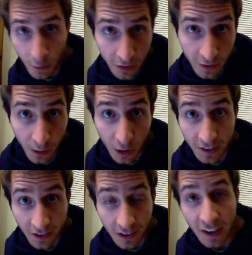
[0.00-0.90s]
First of all,
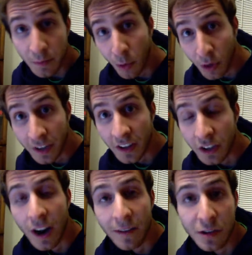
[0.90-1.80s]
it's less boring than
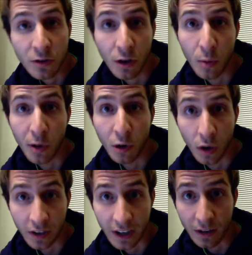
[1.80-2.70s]
your average aerobic
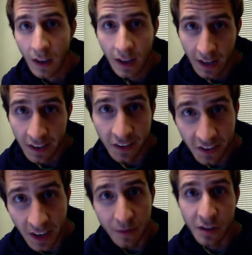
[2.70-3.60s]
workout.
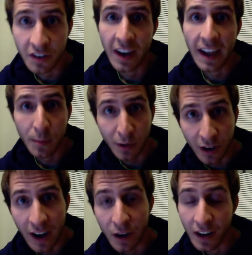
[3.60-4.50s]
Instead of just gallop
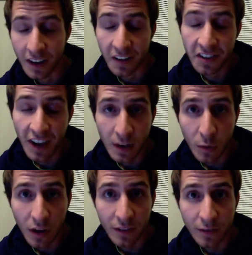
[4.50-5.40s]
around on a
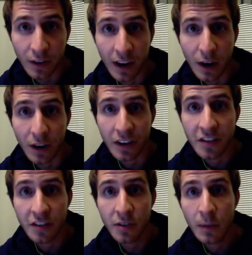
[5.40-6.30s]
sidewalk for
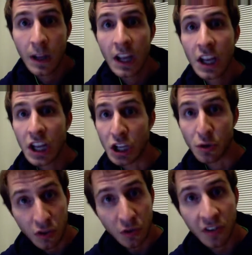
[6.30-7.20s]
hours,
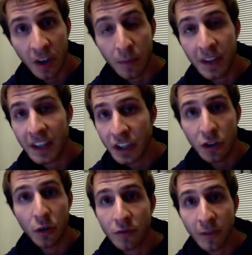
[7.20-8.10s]
you do something, you
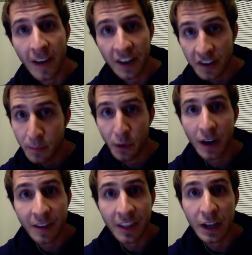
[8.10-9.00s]
do it fast, you put
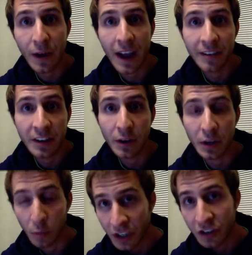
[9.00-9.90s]
everything you have into
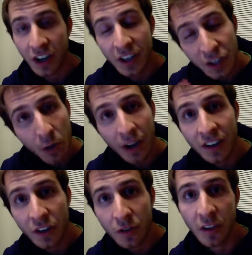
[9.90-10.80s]
it, and when you're done, you go out
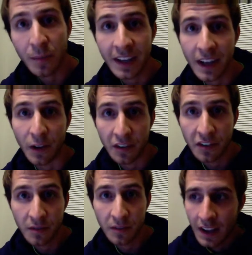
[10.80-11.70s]
and do something
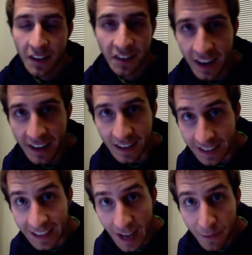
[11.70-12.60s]
else.
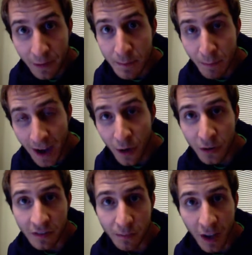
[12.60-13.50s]
Secondly, every
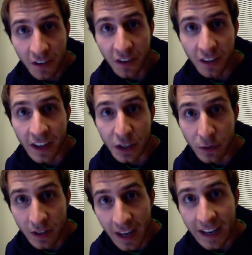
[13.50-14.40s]
pound of muscle that
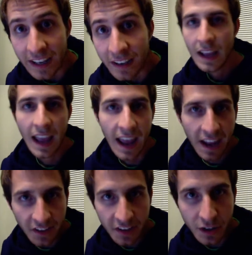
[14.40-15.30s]
you gain
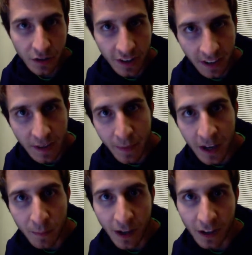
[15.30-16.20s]
adds to your daily
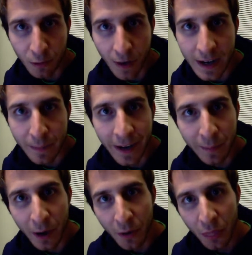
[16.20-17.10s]
metabolic rate by
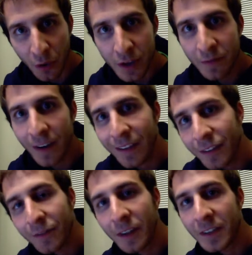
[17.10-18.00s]
about 35
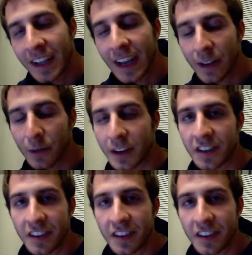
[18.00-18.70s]
to 50 calories a